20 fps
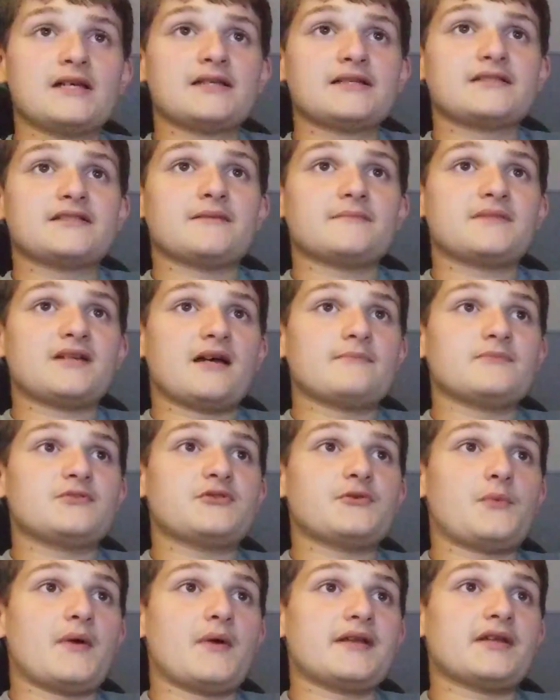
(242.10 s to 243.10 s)

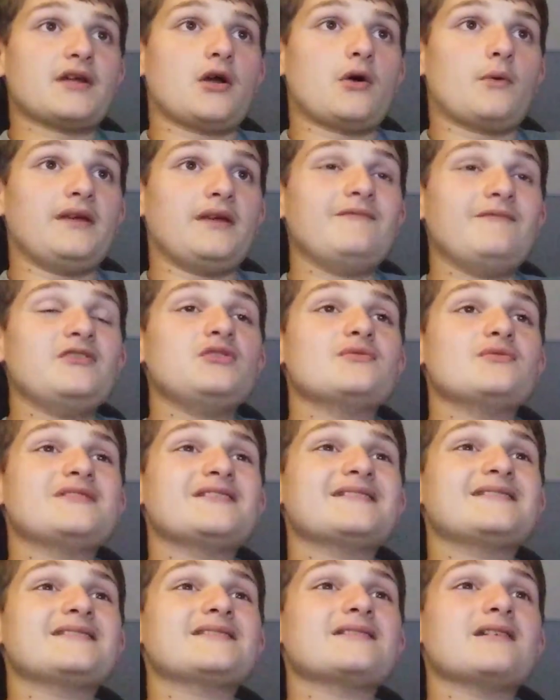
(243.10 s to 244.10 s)
Sometimes the Wendigo even
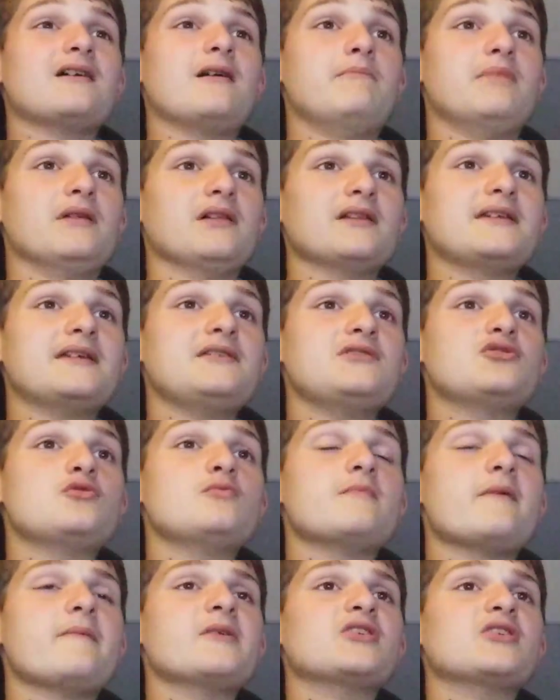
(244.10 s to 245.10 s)
uses its ability
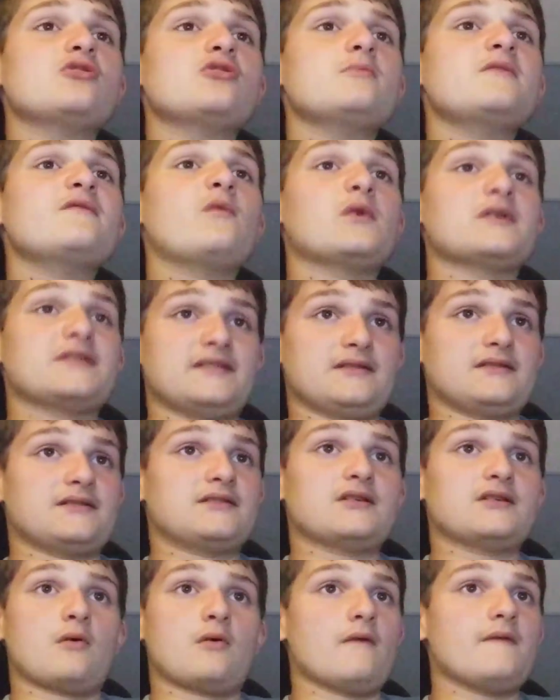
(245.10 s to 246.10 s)
to mimic human
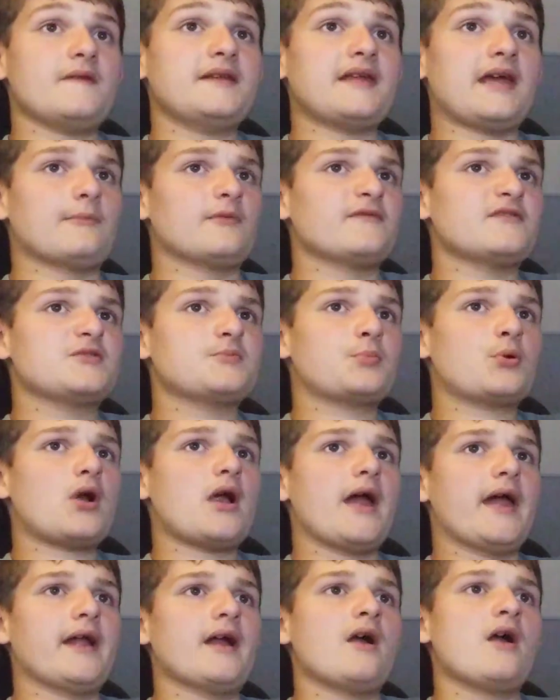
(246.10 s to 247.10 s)
voices to call the name of its
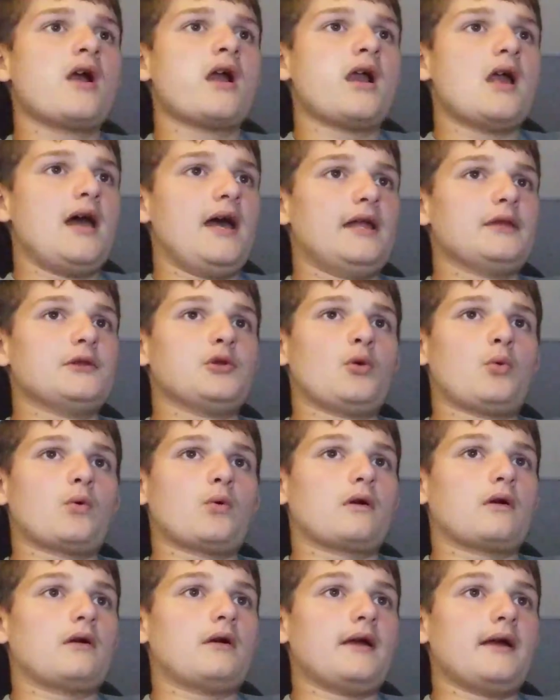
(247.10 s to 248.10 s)
prey and
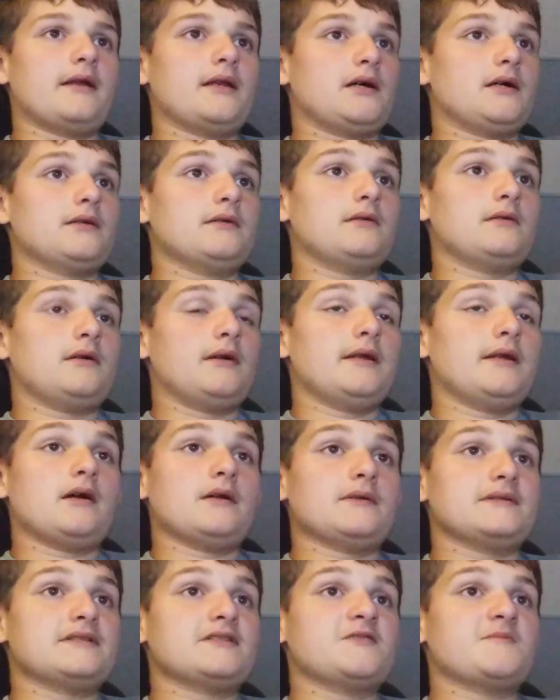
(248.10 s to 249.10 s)
lure an
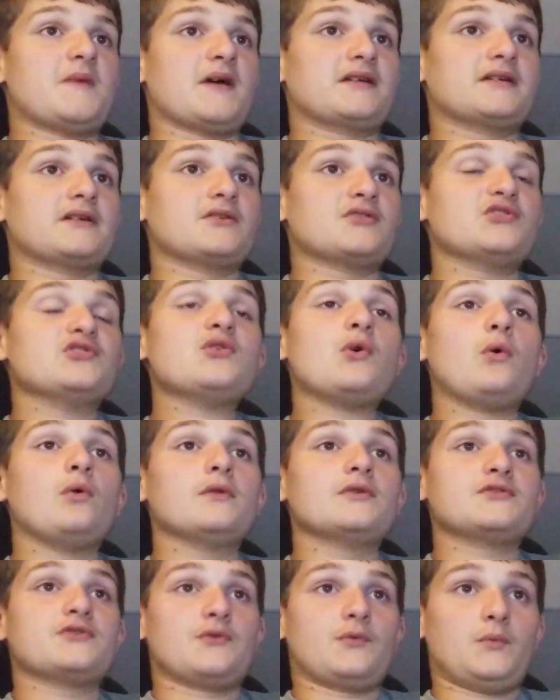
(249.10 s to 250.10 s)
unsuspecting
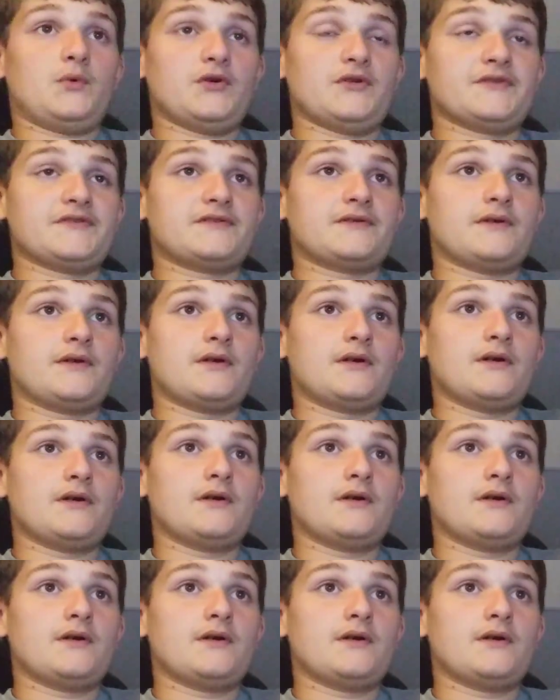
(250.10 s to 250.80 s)
soul into the woods.